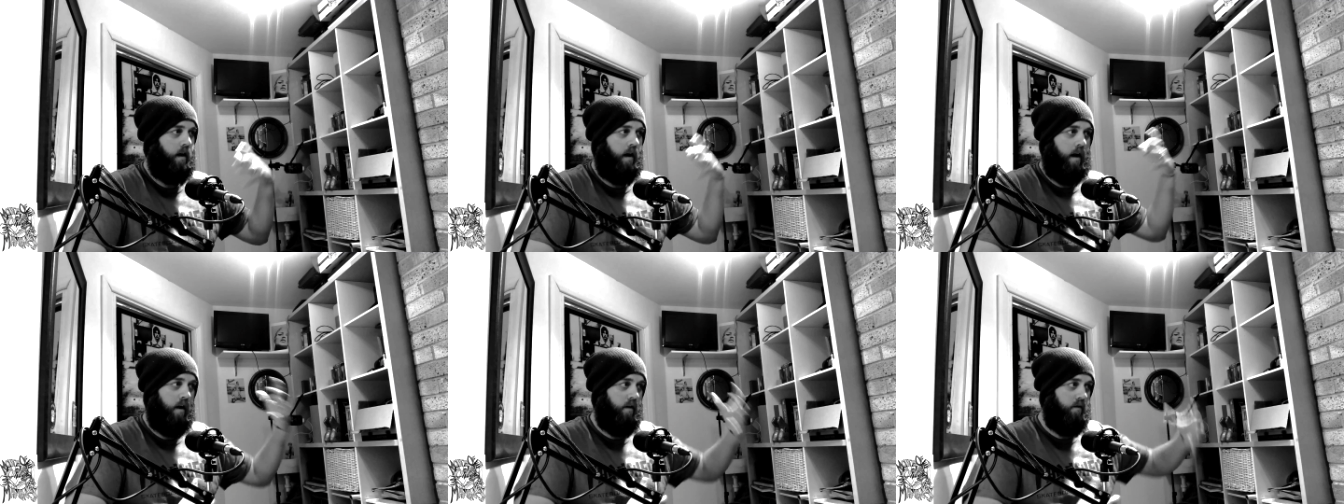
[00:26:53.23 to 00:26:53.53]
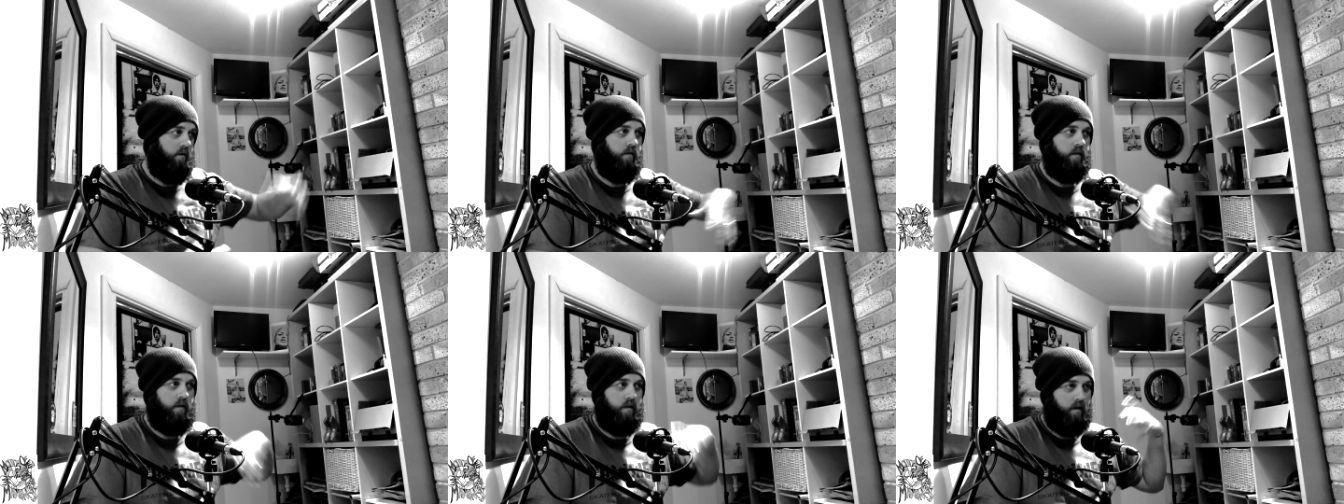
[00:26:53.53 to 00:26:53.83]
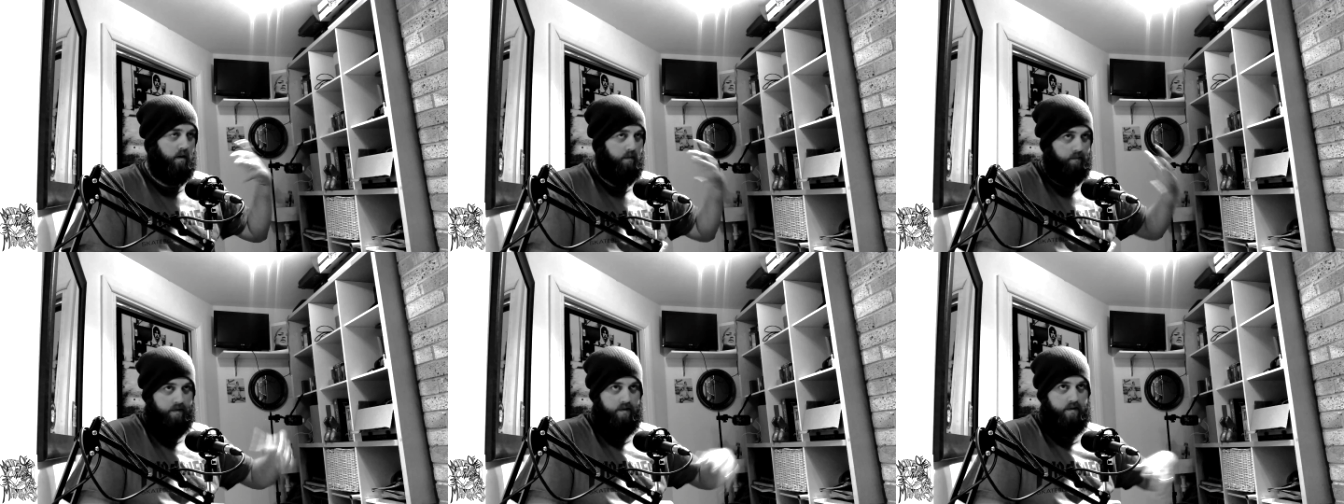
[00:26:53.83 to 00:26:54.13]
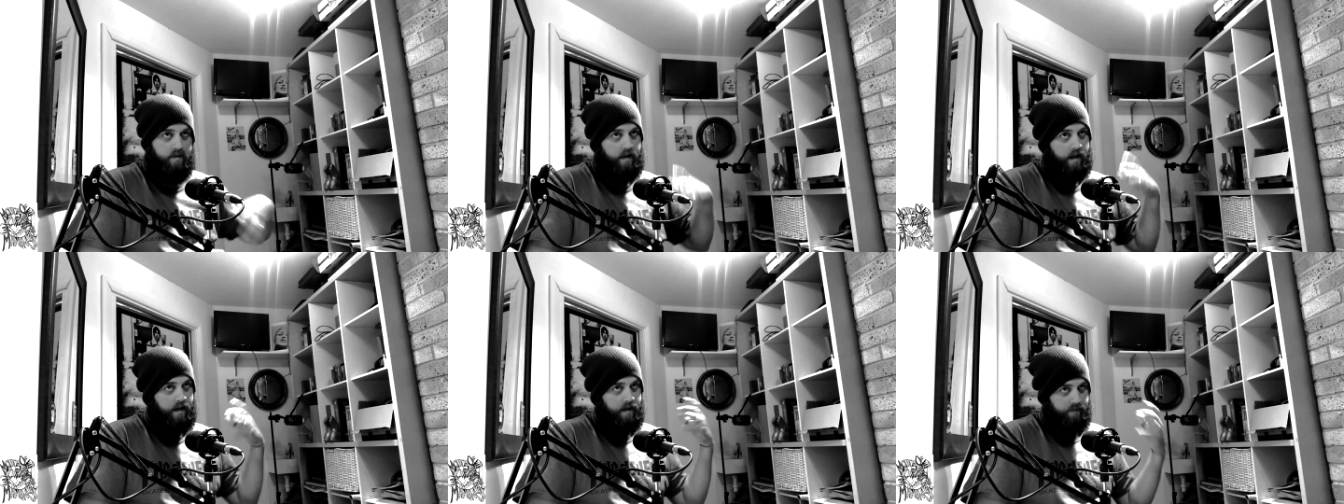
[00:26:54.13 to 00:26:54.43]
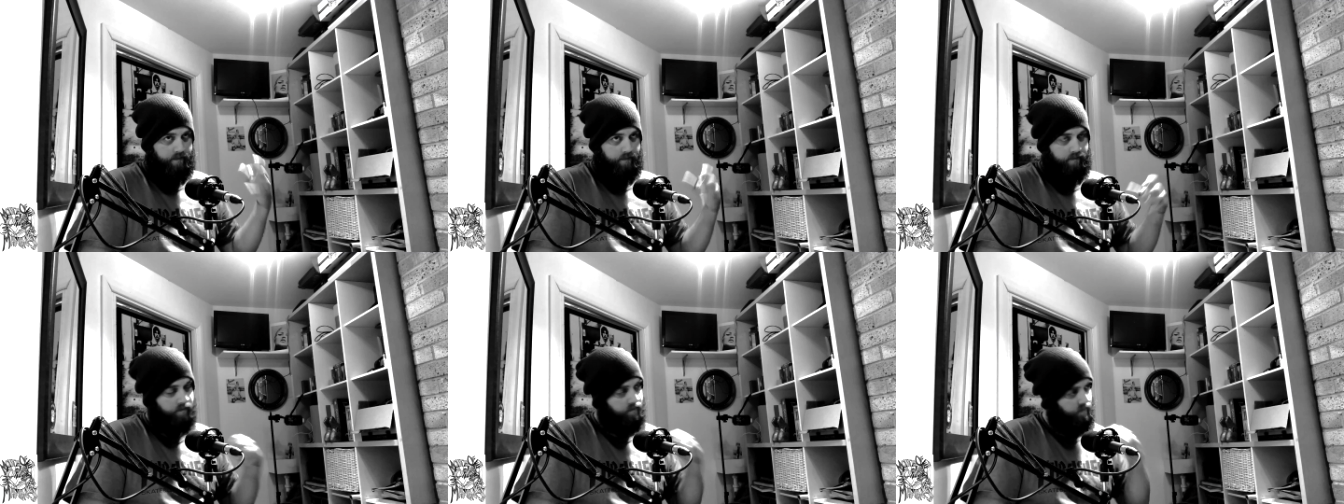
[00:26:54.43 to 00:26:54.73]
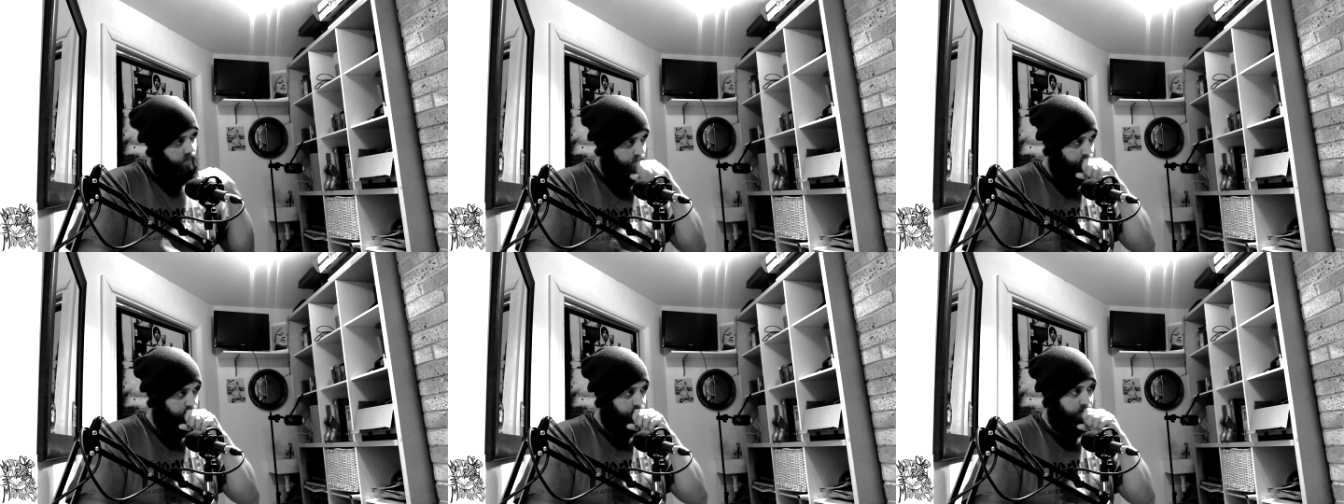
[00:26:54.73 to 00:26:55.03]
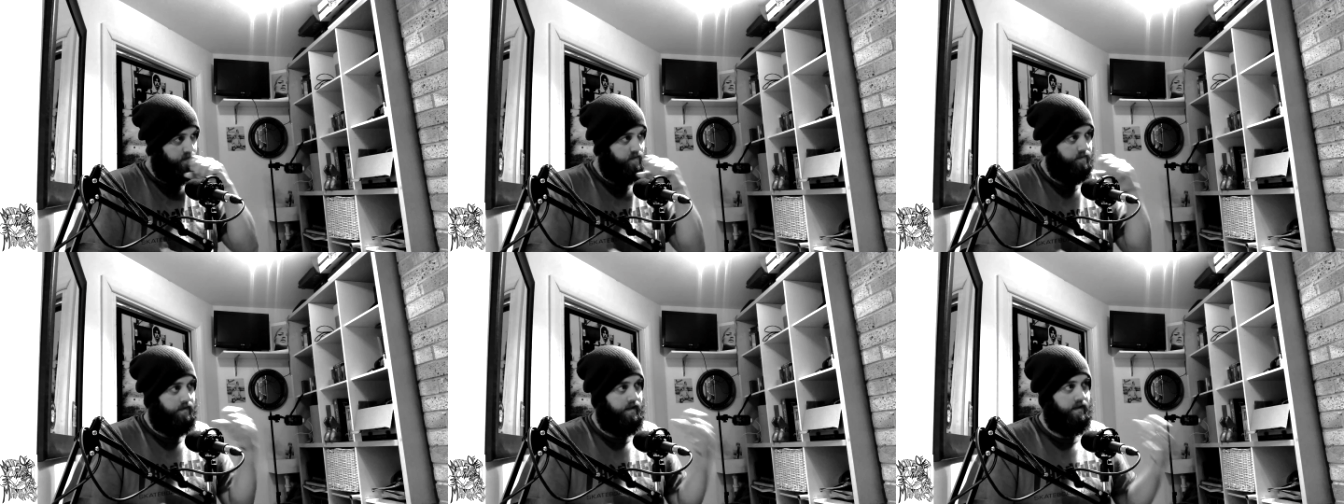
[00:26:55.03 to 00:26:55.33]
overcompensate,
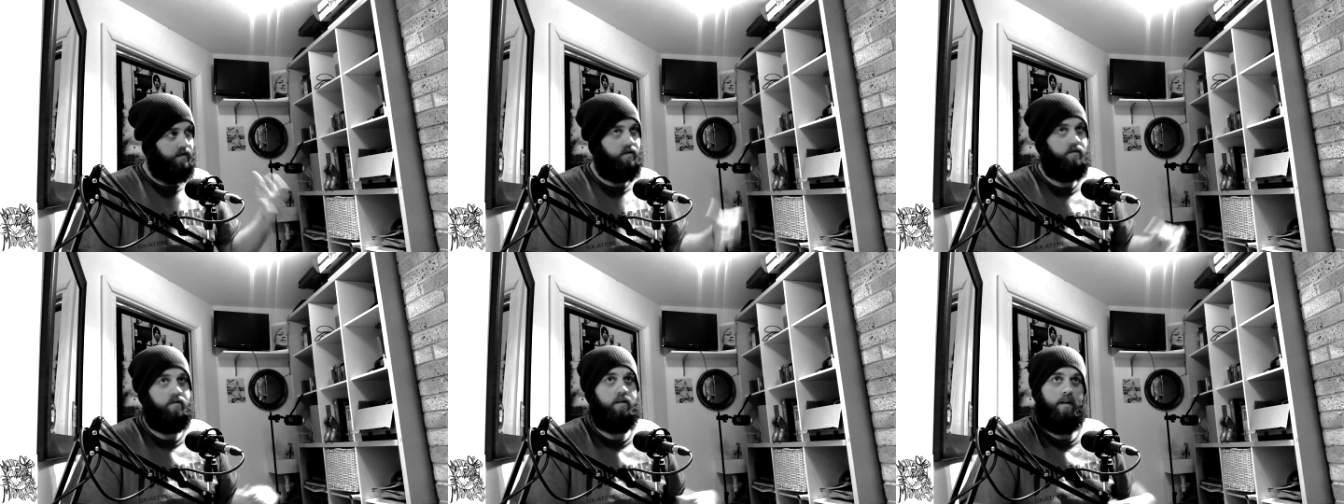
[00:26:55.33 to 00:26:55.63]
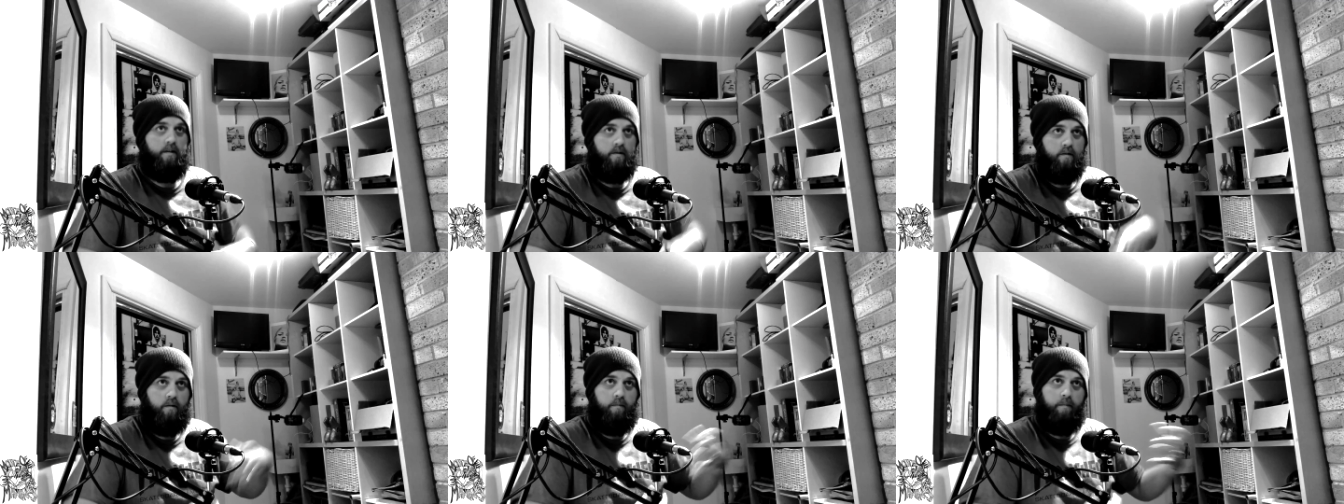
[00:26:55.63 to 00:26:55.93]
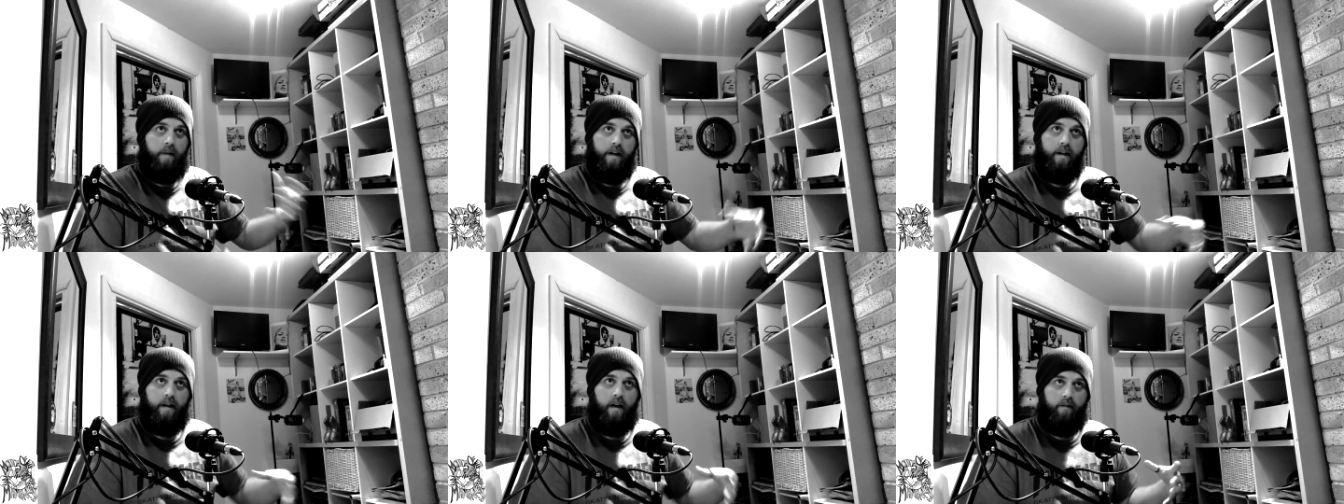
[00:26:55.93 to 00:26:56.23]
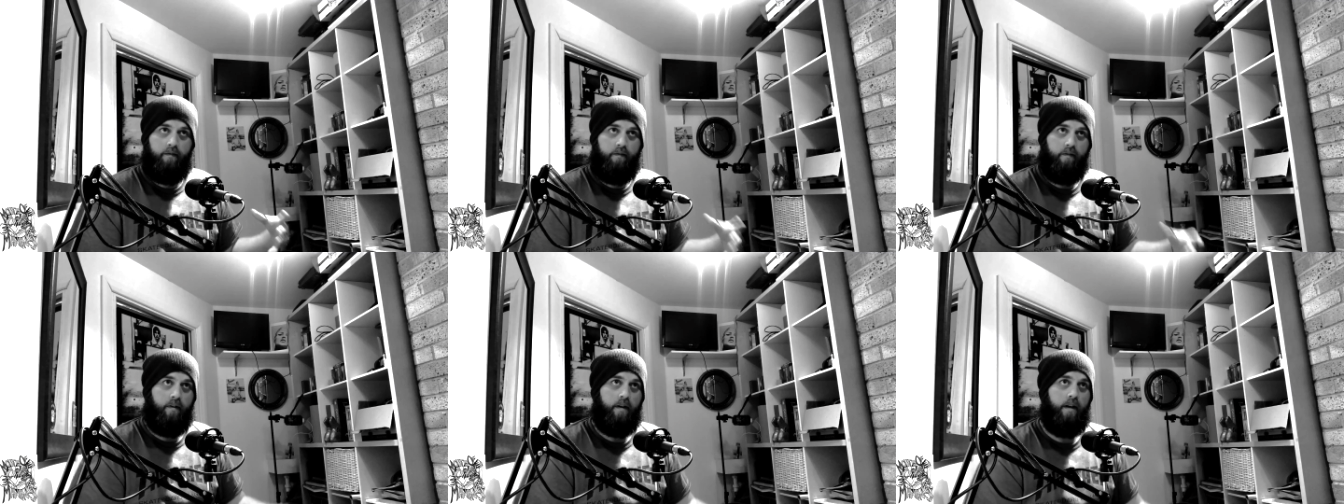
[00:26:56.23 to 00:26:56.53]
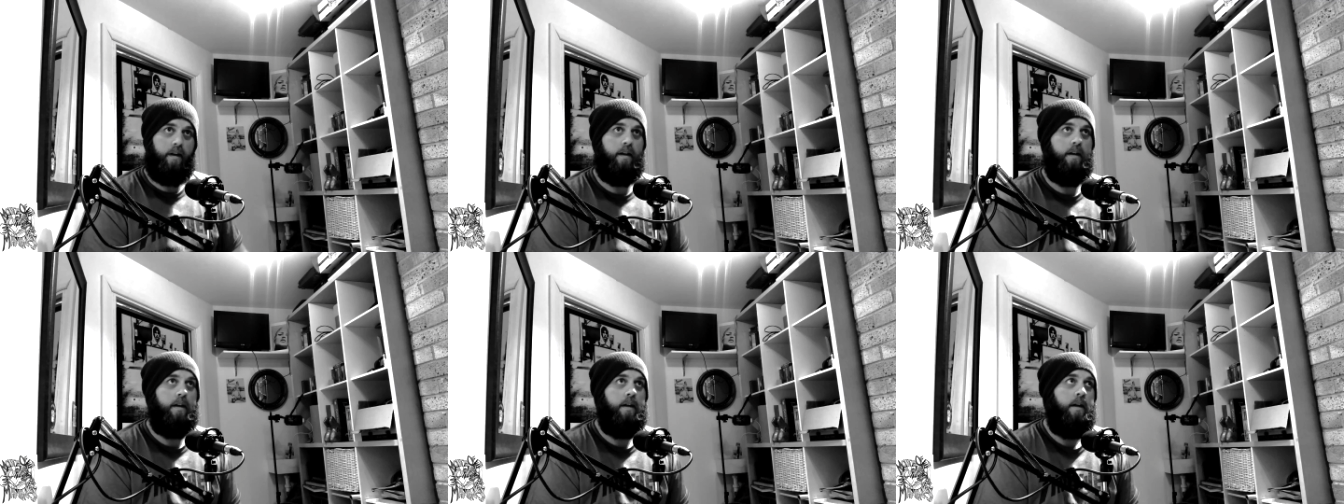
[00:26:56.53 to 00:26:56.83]
to try and sort of make up for it.